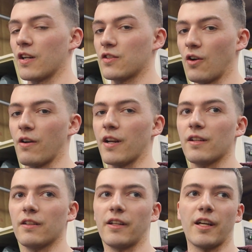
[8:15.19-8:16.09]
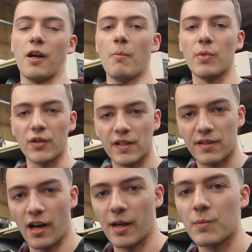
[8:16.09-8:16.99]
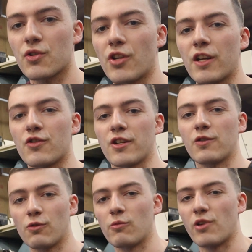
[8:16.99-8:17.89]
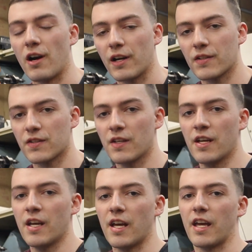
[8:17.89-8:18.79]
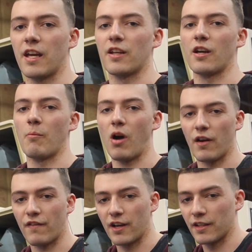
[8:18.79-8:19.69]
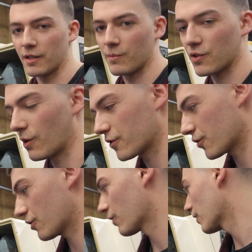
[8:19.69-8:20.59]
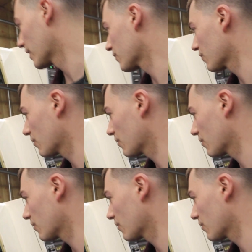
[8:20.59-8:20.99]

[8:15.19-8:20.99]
turret like a million times, changing tool blocks and modifying them. So I'll just show you guys